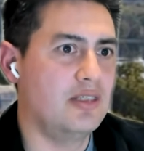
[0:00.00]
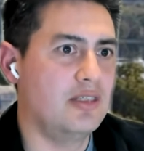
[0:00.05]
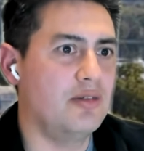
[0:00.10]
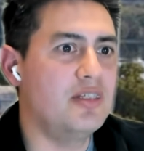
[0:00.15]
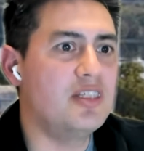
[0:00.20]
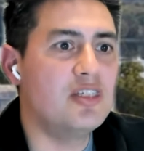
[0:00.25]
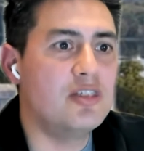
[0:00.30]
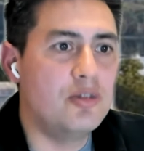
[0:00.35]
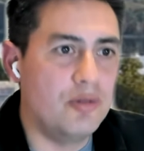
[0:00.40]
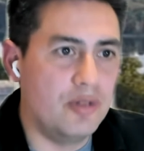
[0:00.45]
So
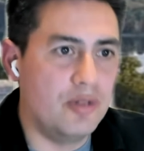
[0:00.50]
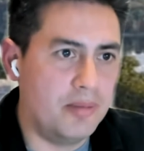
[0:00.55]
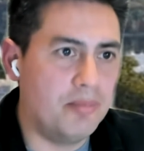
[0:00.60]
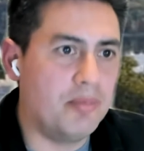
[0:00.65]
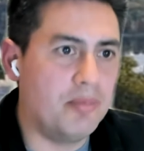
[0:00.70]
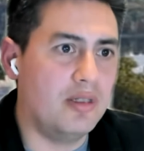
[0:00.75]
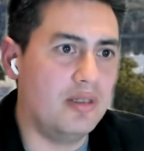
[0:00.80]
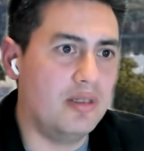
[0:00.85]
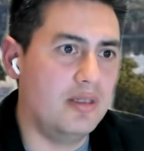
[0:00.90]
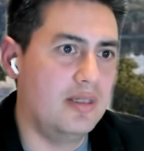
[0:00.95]
it's
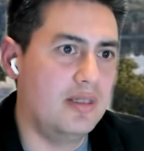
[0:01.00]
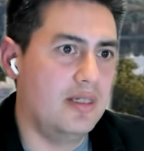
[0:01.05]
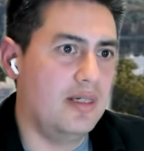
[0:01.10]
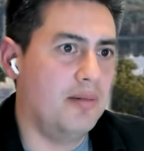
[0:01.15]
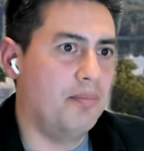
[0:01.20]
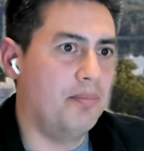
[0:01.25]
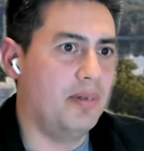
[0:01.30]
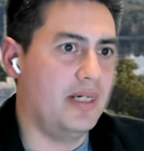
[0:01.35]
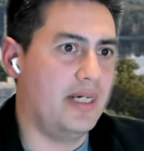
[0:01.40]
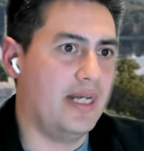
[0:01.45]
doable,
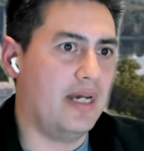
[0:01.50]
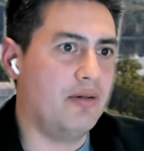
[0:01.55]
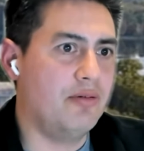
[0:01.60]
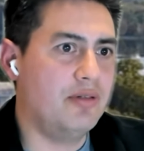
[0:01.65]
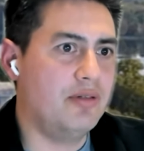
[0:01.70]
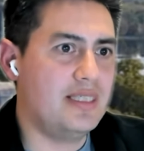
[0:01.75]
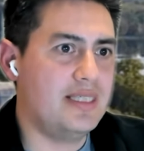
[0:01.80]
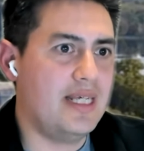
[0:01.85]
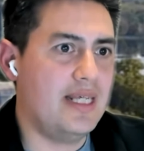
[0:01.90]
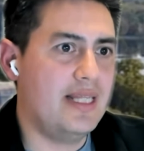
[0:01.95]
but I
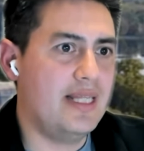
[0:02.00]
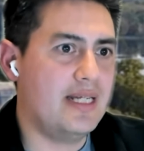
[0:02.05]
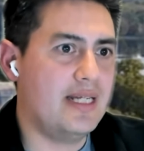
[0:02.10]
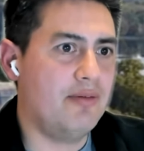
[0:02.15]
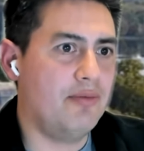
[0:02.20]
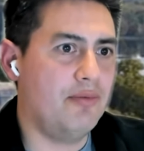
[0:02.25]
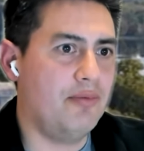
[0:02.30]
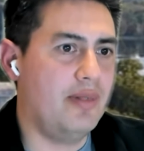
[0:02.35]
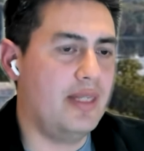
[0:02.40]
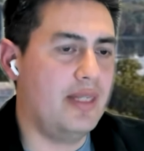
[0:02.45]
would say
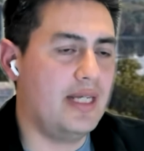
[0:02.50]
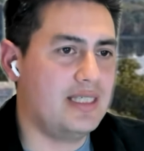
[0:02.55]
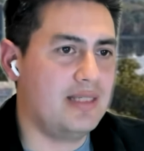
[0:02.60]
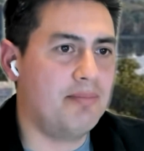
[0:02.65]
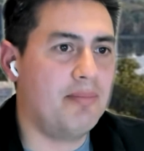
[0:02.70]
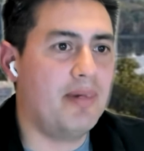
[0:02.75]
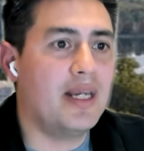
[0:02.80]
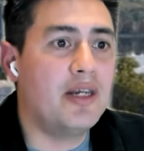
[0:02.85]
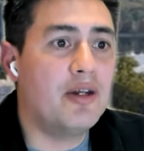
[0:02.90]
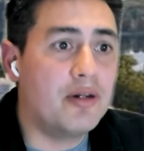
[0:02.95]
that that's
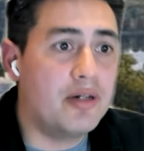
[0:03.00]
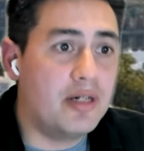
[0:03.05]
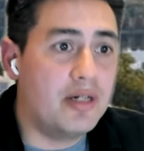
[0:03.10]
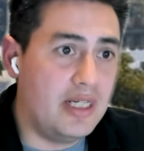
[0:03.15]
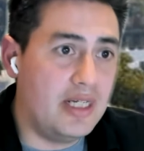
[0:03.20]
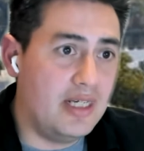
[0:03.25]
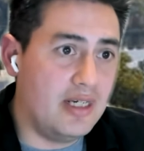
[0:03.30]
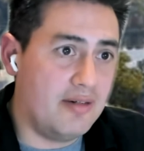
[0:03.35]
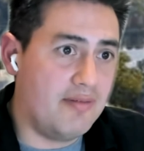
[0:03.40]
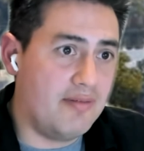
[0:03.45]
a
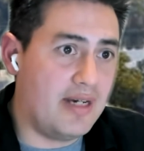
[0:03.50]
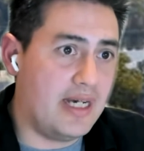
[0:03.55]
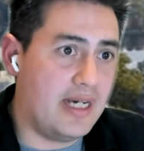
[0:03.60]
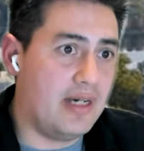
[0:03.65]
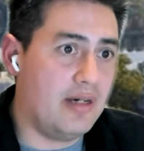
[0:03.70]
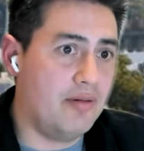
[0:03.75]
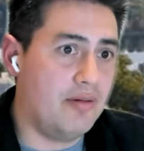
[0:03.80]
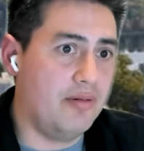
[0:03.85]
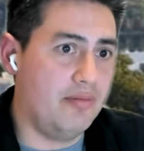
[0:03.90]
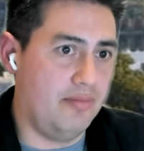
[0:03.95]
minority of
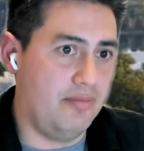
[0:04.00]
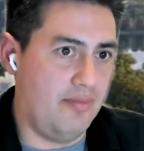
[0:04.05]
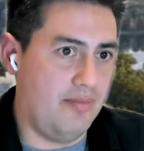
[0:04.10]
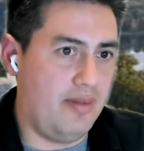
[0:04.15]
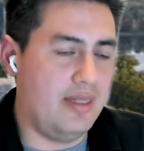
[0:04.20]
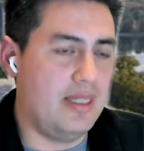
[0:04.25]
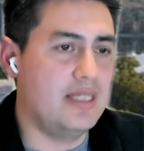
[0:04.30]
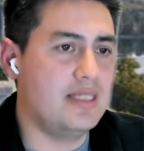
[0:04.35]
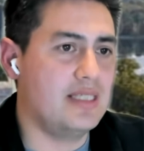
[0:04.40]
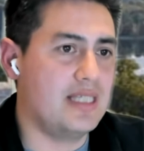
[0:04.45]
how
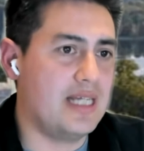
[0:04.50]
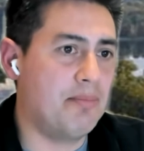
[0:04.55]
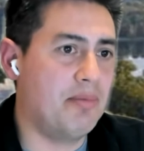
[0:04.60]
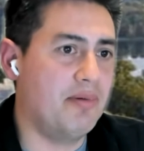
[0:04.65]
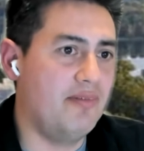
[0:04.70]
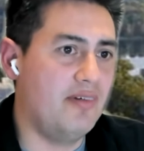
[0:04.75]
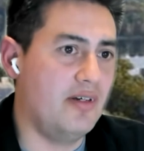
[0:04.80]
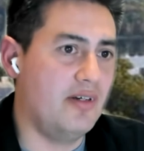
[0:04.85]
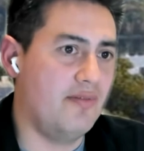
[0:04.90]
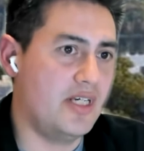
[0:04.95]
this type
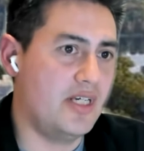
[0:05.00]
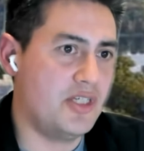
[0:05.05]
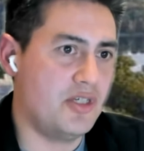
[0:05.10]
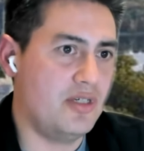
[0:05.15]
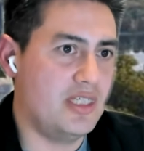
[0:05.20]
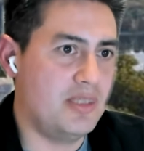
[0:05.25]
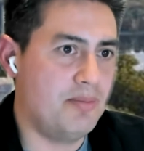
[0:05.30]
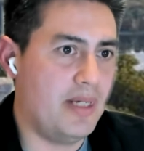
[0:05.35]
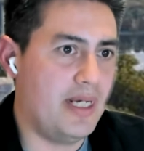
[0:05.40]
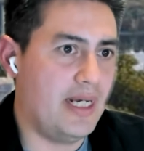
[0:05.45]
of
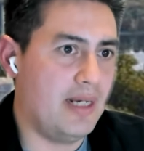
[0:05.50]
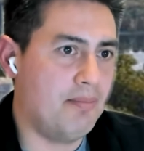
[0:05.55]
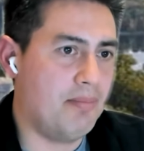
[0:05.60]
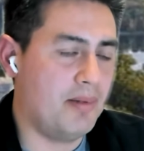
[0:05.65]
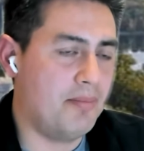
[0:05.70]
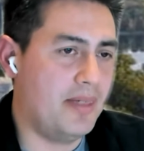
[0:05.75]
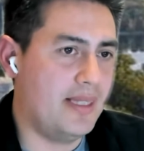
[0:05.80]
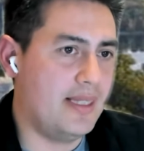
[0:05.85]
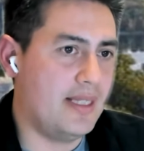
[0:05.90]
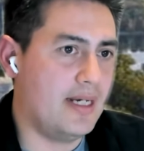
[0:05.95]
innovation is being
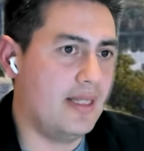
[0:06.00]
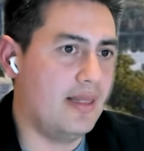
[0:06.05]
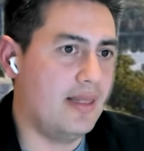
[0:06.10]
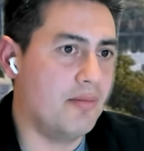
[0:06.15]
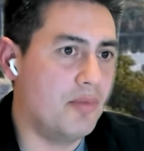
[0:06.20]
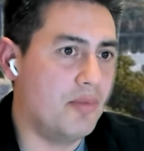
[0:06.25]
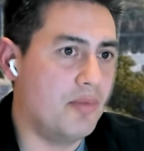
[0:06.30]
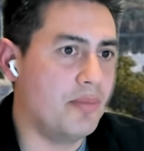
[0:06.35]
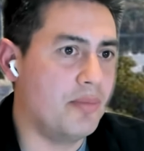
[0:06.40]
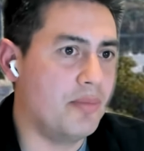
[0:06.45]
implemented at
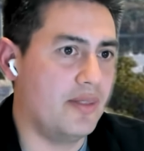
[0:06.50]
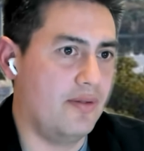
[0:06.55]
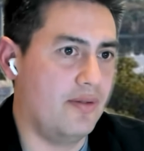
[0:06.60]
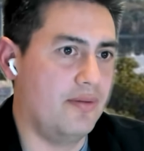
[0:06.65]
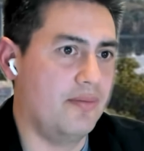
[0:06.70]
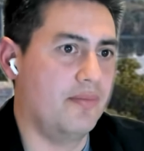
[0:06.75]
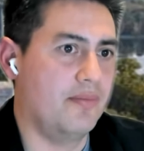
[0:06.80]
the moment.